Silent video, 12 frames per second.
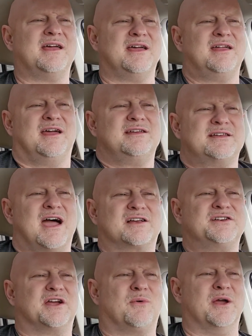It is
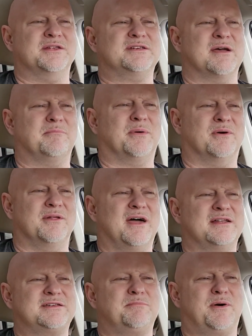actually quite simple, and
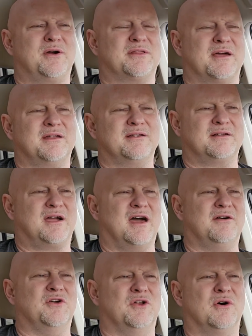that's the part that kind
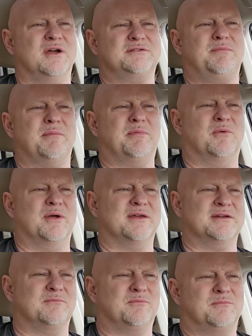of annoys people when they